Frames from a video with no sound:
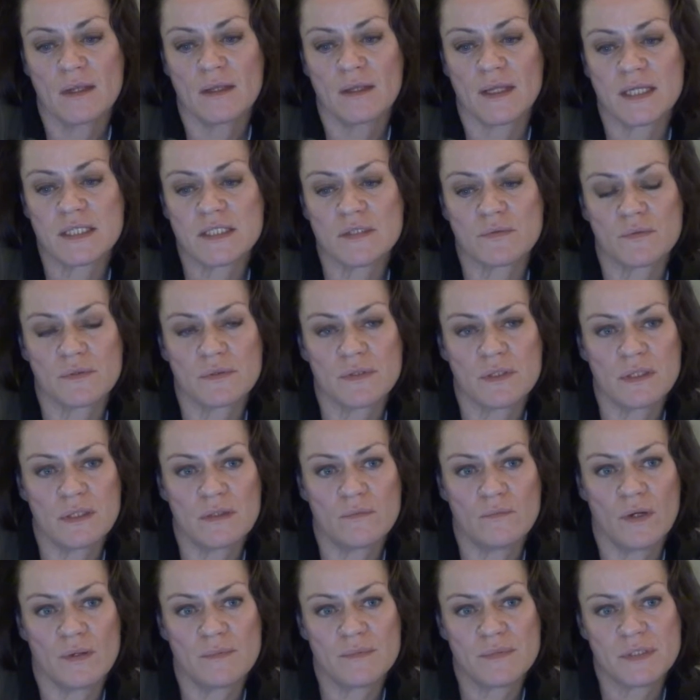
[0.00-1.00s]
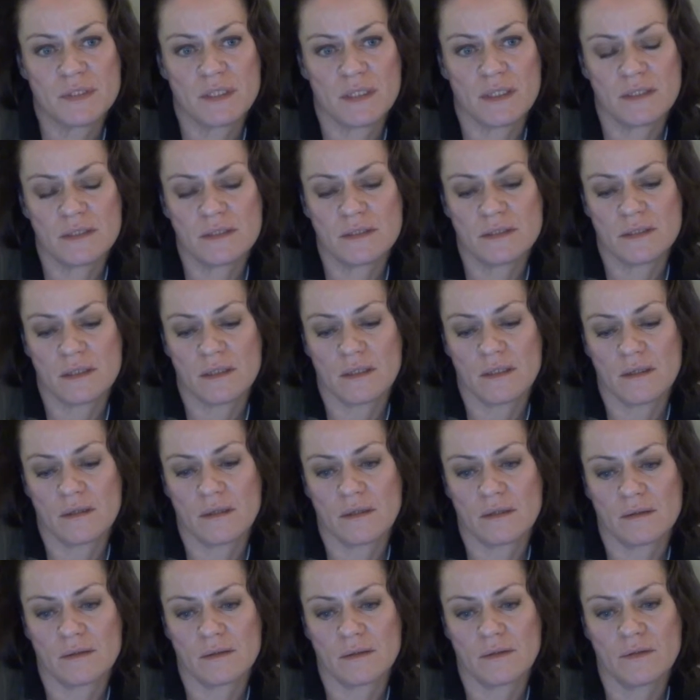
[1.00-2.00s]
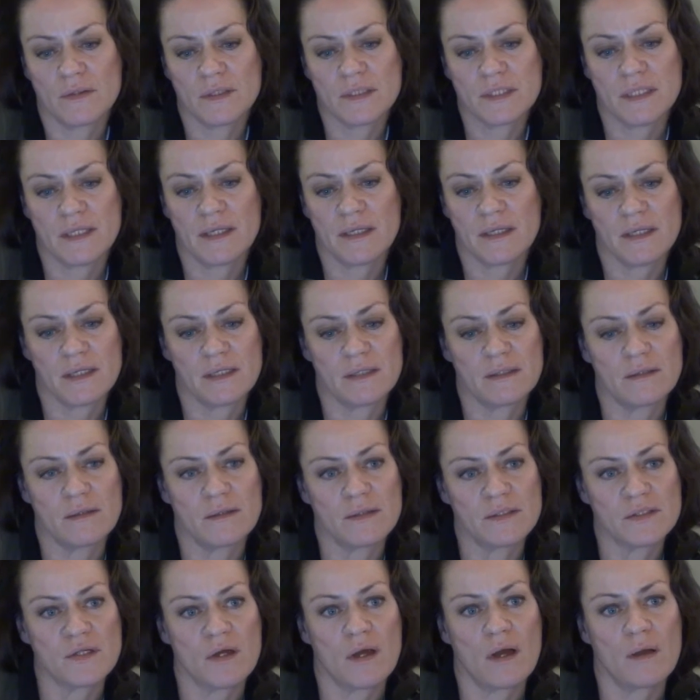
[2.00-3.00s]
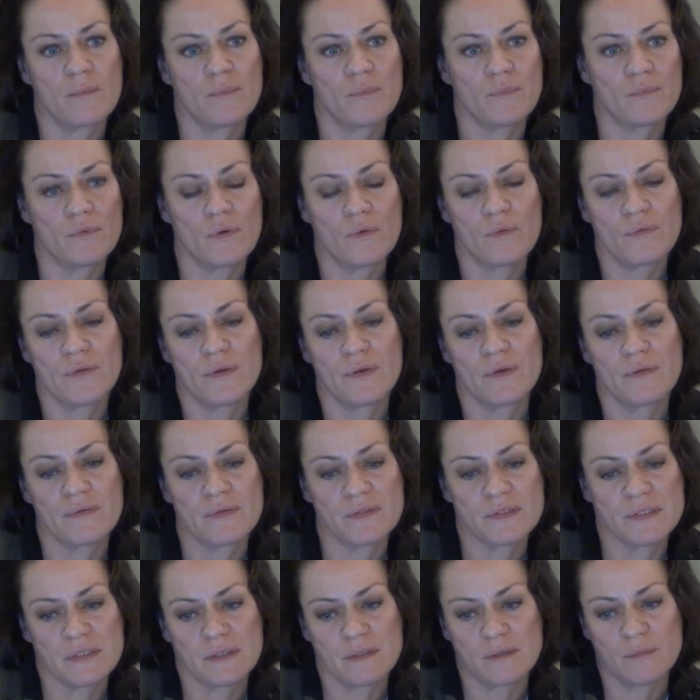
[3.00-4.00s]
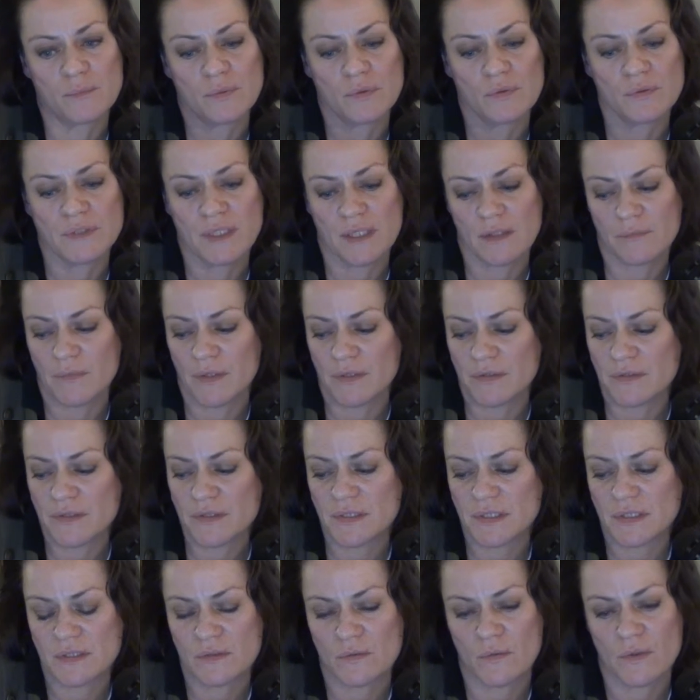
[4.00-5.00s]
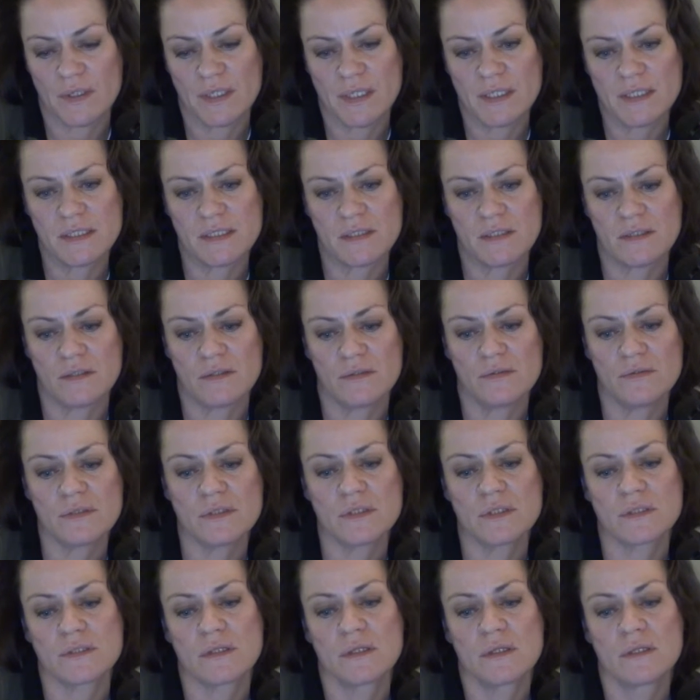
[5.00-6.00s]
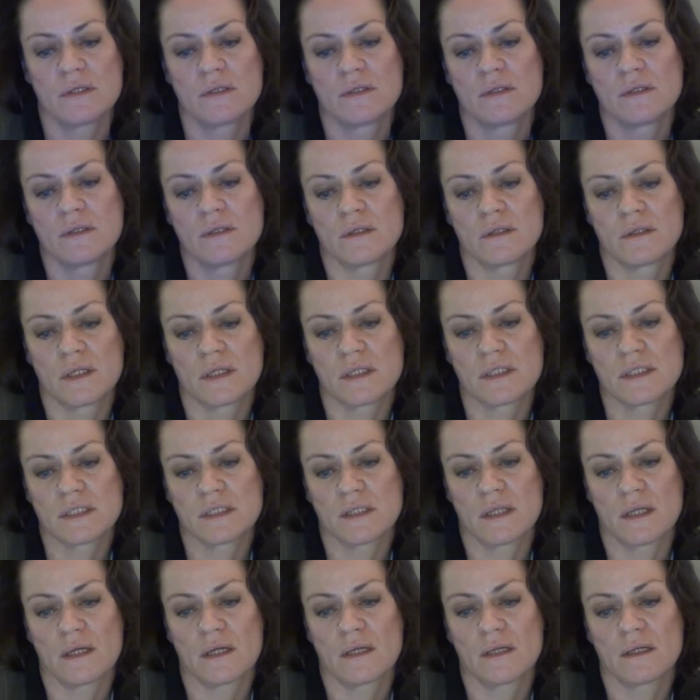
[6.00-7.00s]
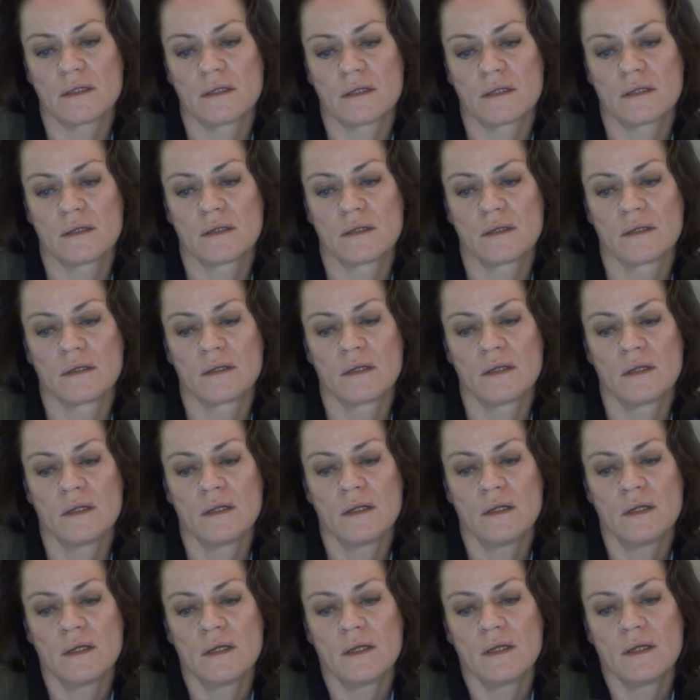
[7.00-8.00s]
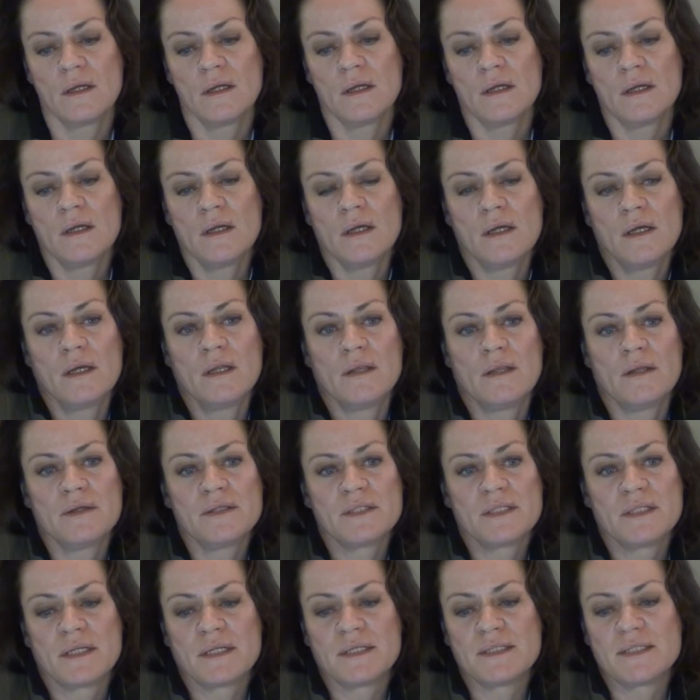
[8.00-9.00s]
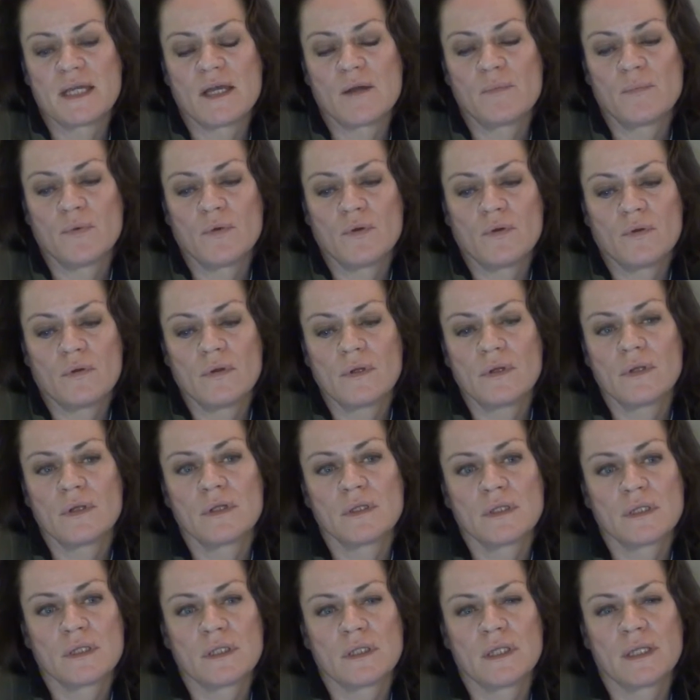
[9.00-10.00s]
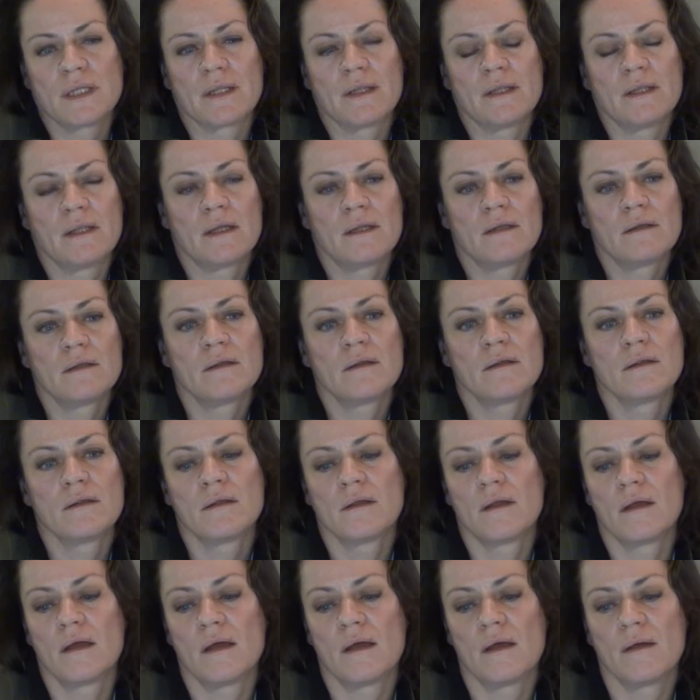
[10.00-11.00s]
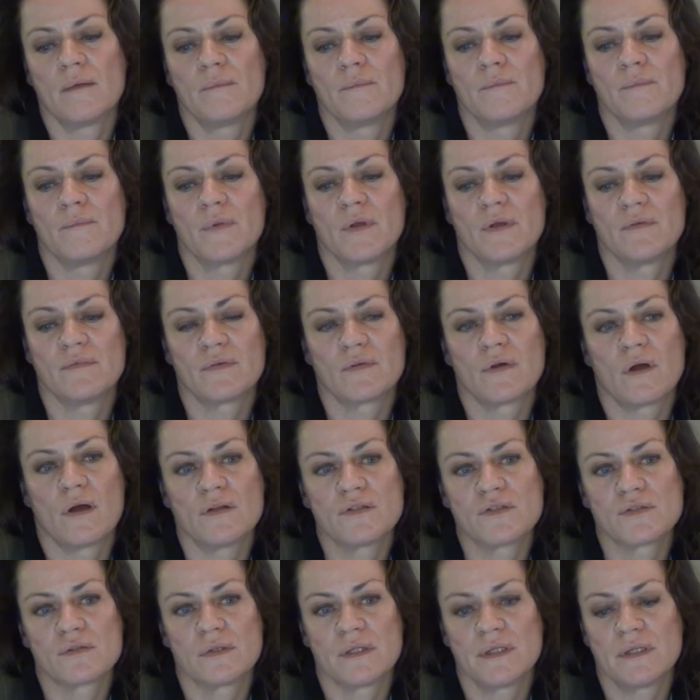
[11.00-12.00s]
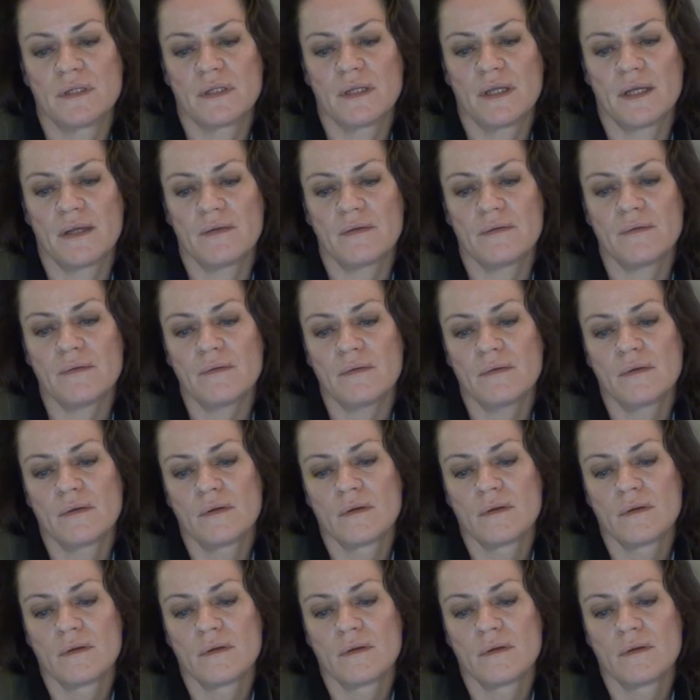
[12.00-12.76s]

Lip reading: That's what the website looks like, and the top row there's little pull-down menus. It's quite easy to use. Next slide. There's an example, click again, of a cultural indicator.